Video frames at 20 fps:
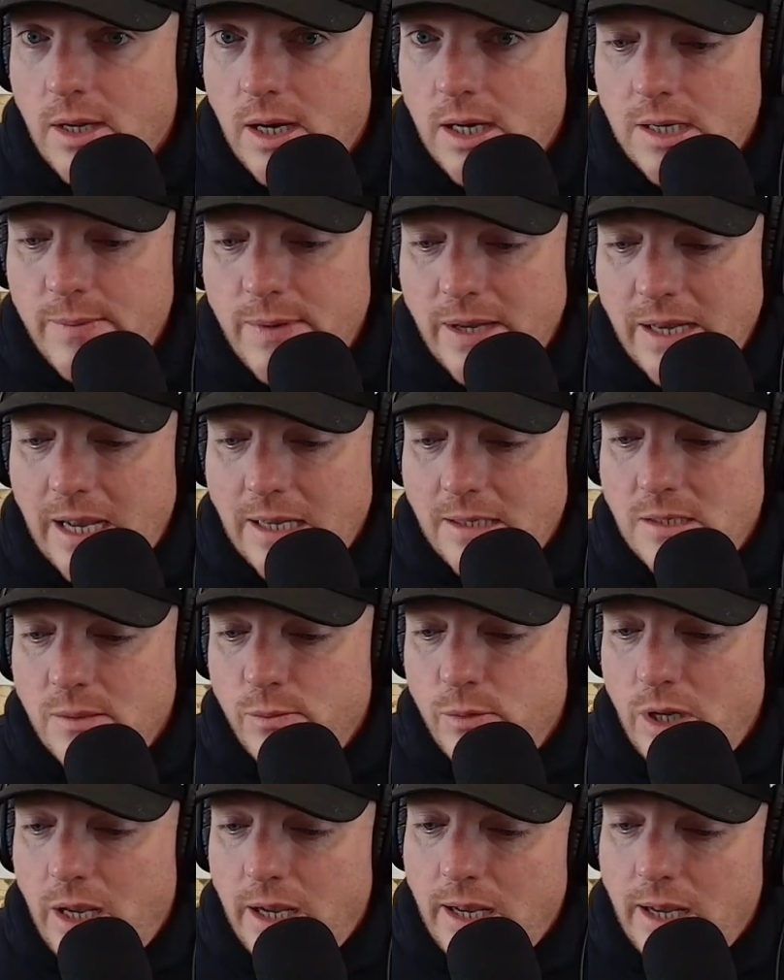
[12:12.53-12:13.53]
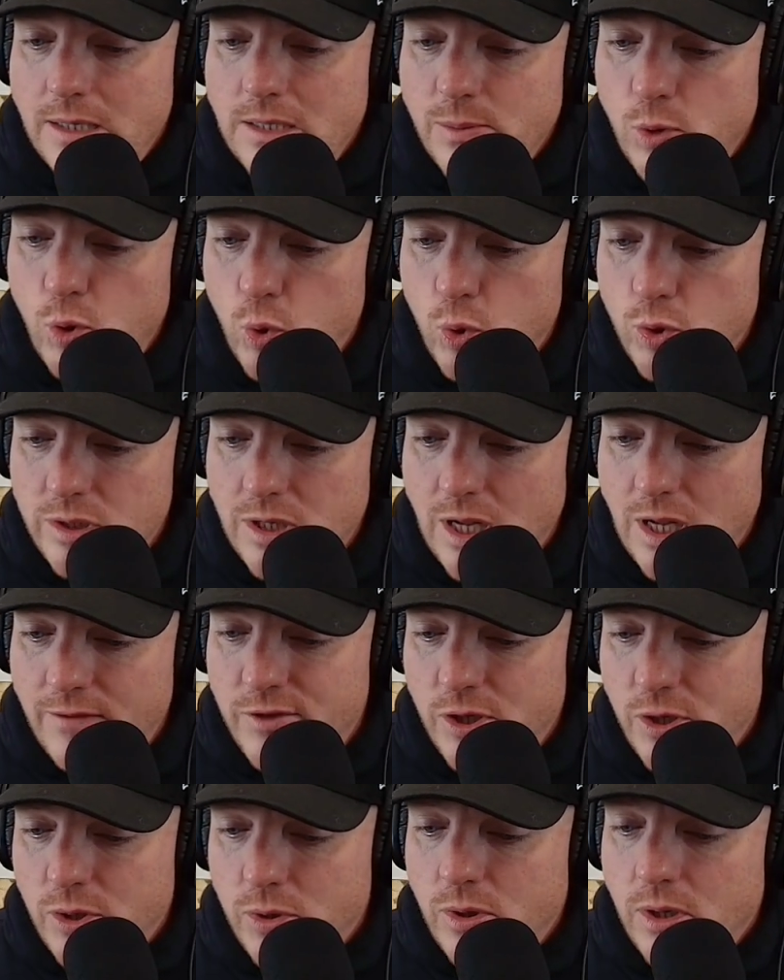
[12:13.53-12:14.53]
Um, it gets some, it gets some cool stuff
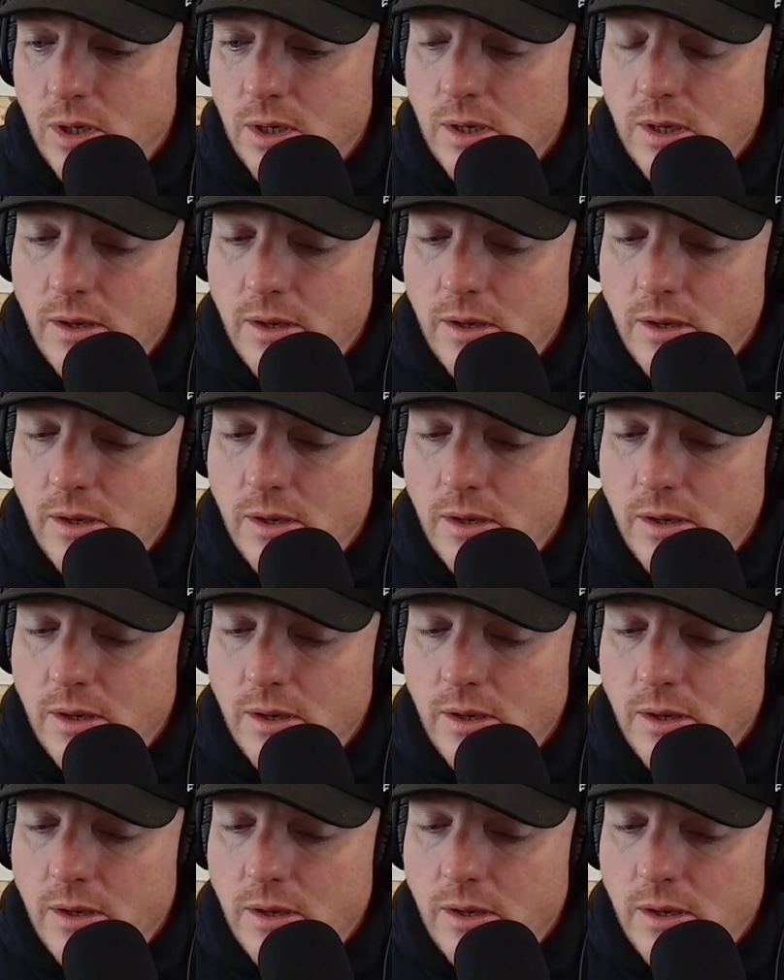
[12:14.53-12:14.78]
too.